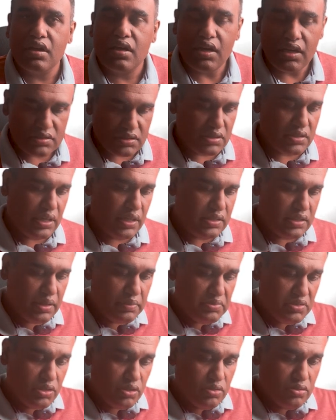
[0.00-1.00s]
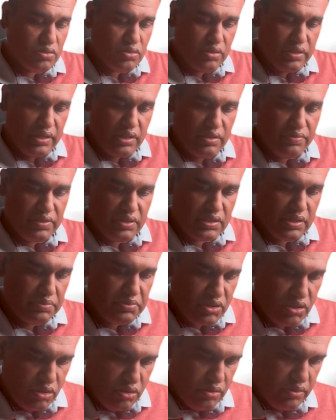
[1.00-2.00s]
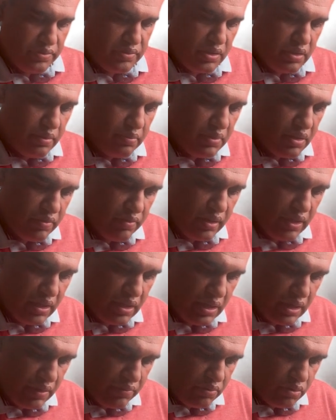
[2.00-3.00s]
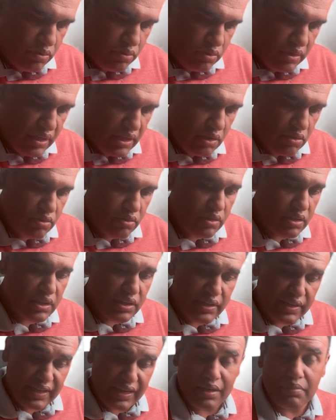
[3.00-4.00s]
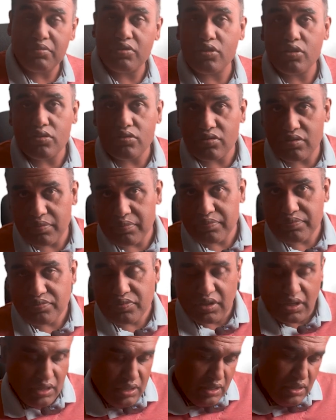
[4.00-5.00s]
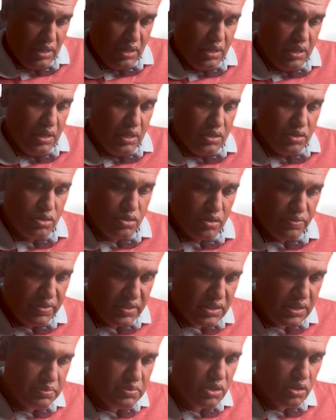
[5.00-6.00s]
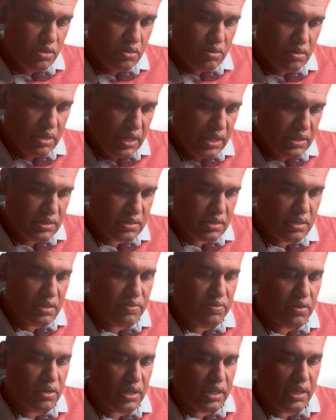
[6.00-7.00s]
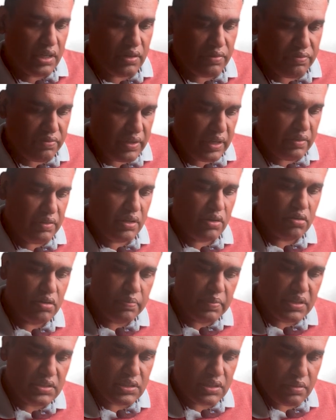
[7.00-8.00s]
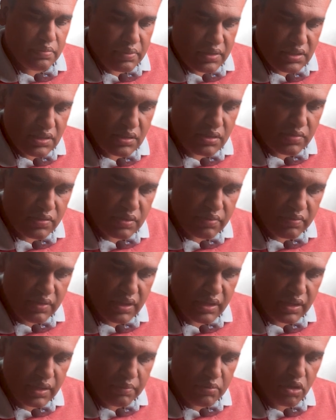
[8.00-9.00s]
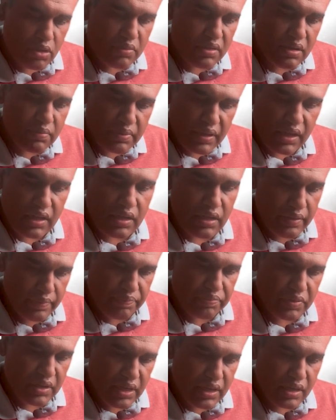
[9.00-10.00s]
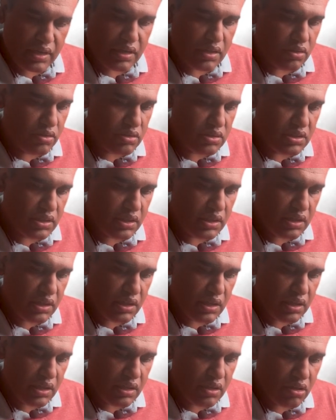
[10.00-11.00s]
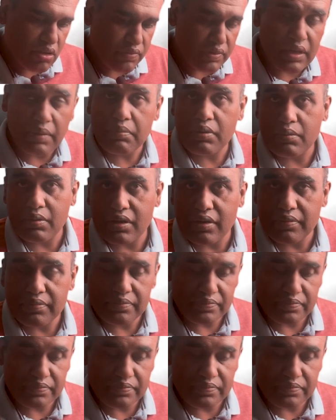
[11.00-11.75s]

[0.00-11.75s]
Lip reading: Let's start the MCQ. So here's the first MCQ. Remember, we have to do around 10 MCQs. So first MCQ asks 45-year-old patient presents with a vague abdominal pain and undergoes CT of the abdomen.